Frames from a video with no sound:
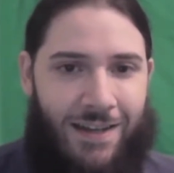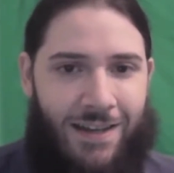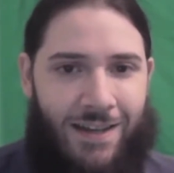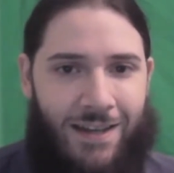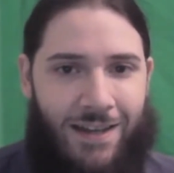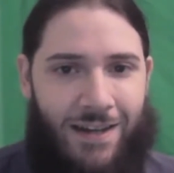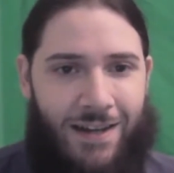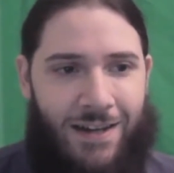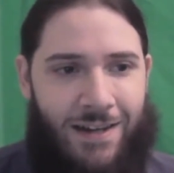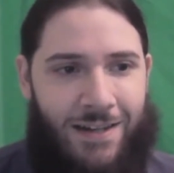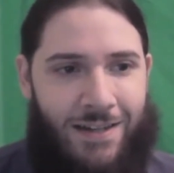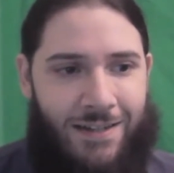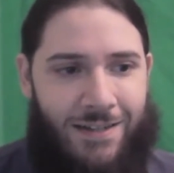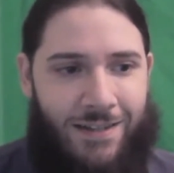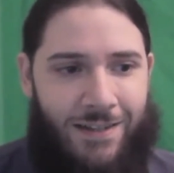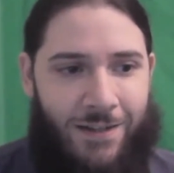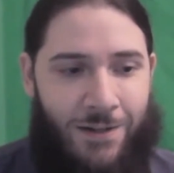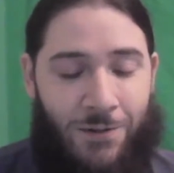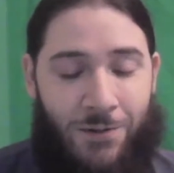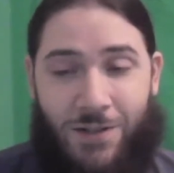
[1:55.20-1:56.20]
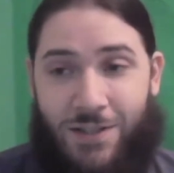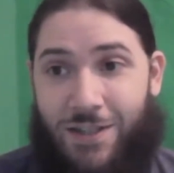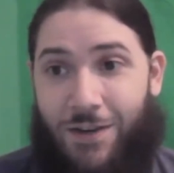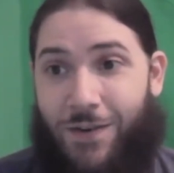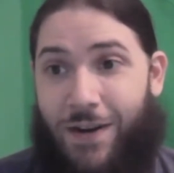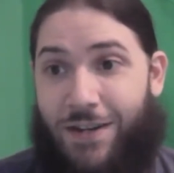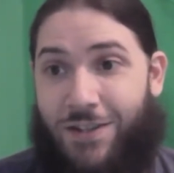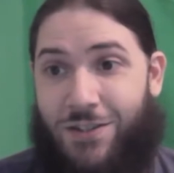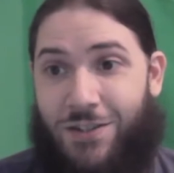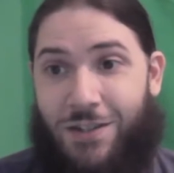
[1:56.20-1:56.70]
because I've
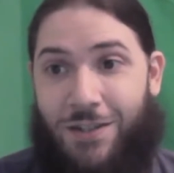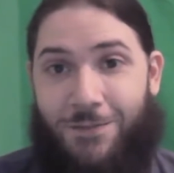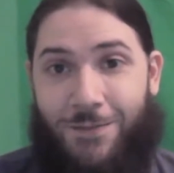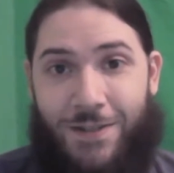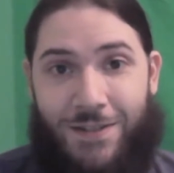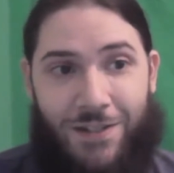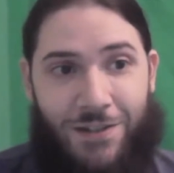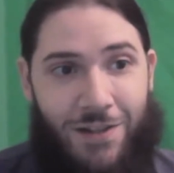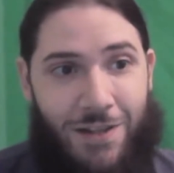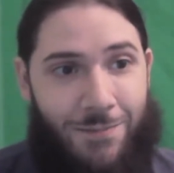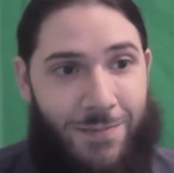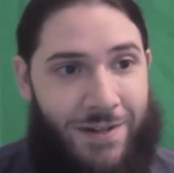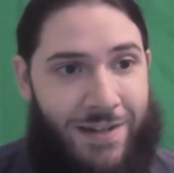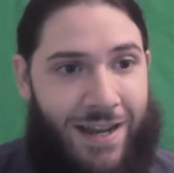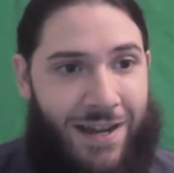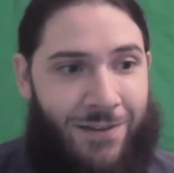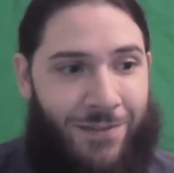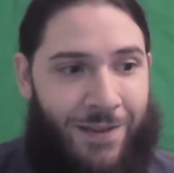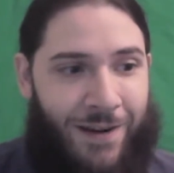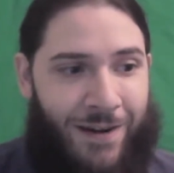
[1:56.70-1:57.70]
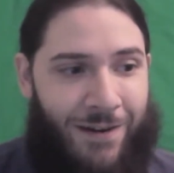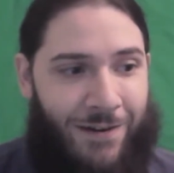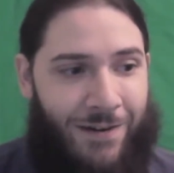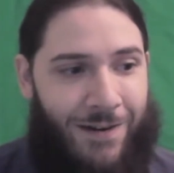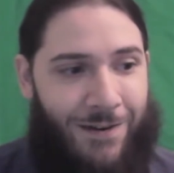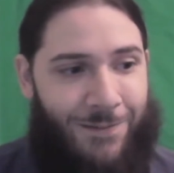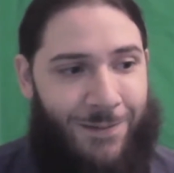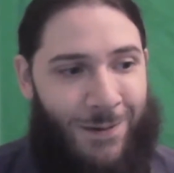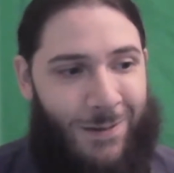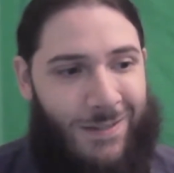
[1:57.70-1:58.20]
actually physically been down there
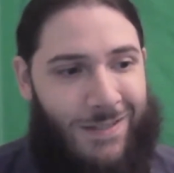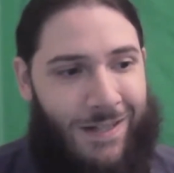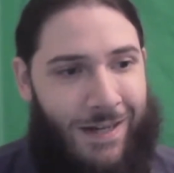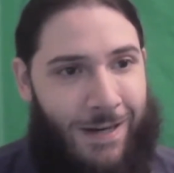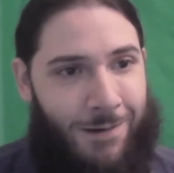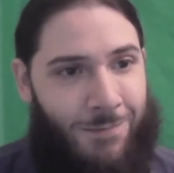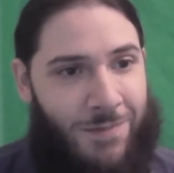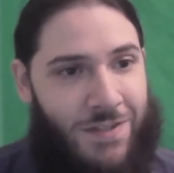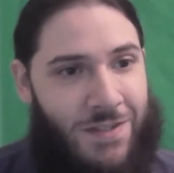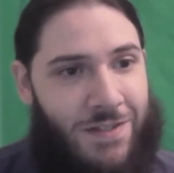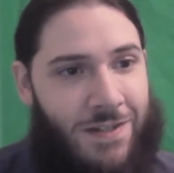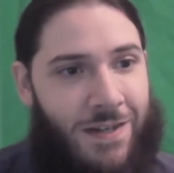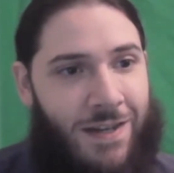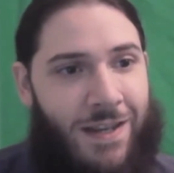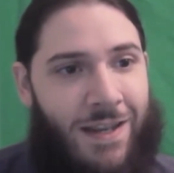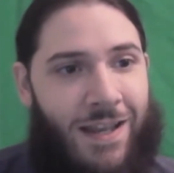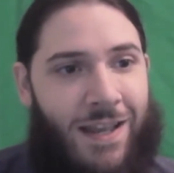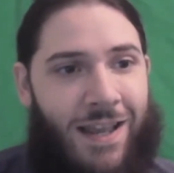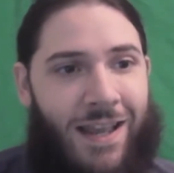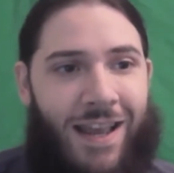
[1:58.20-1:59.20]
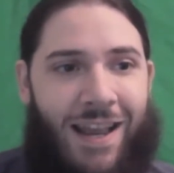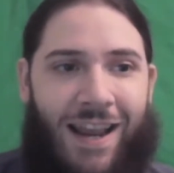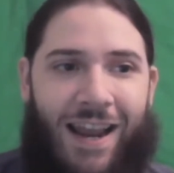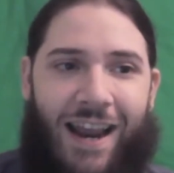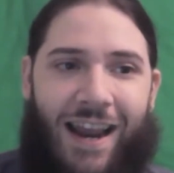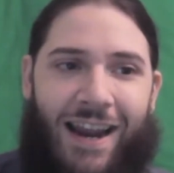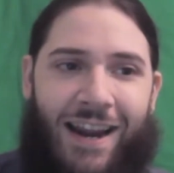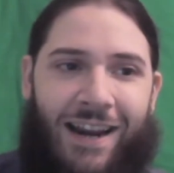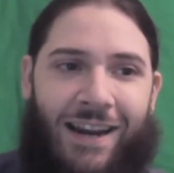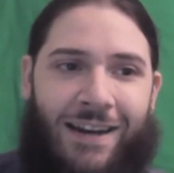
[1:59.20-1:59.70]
a few times,
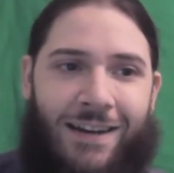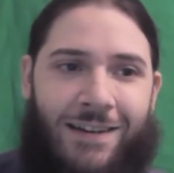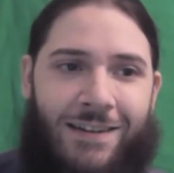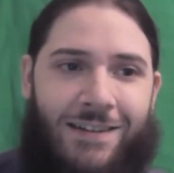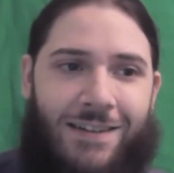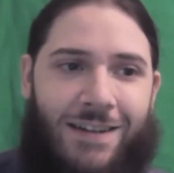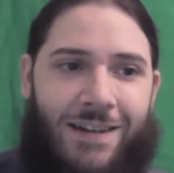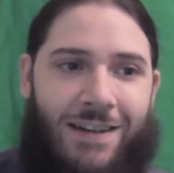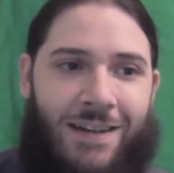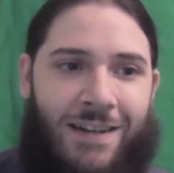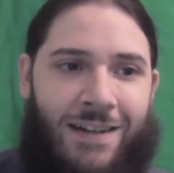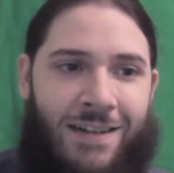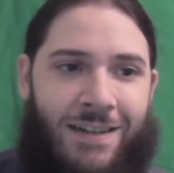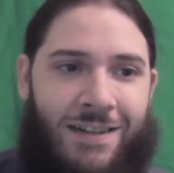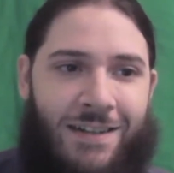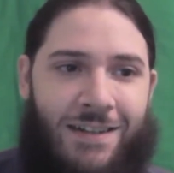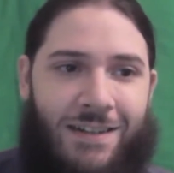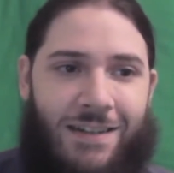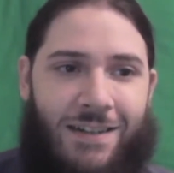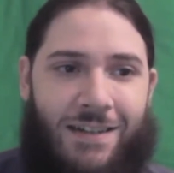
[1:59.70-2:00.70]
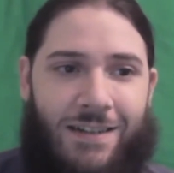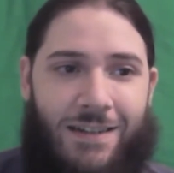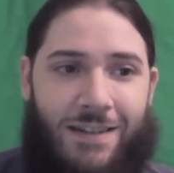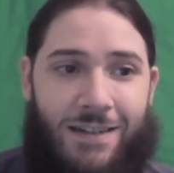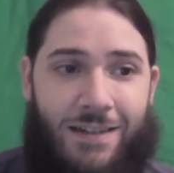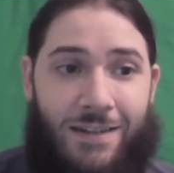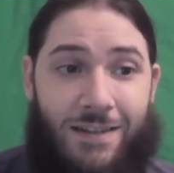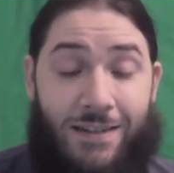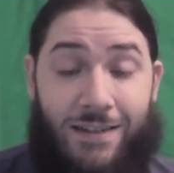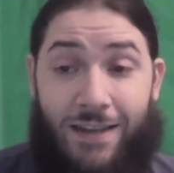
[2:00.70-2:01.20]
and
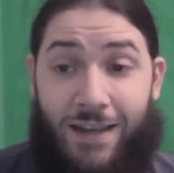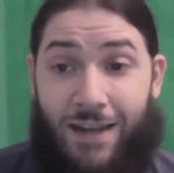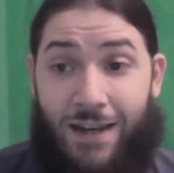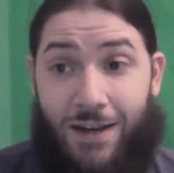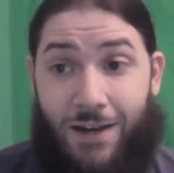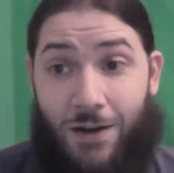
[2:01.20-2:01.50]
yeah,